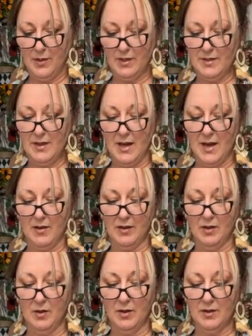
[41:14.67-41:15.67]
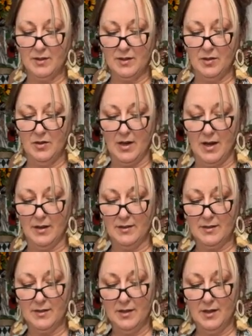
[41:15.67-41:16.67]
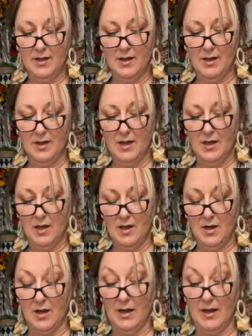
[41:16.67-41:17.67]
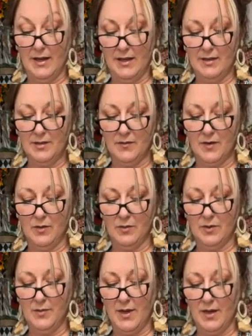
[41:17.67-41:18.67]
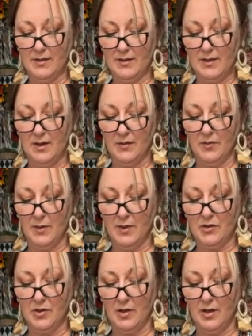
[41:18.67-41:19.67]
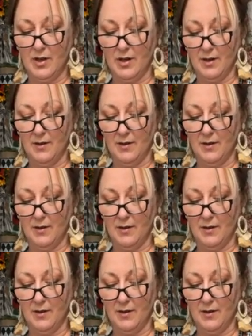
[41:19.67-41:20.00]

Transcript: And we're going to see how it looks. And you guys, our ladies, vote with me and see if we should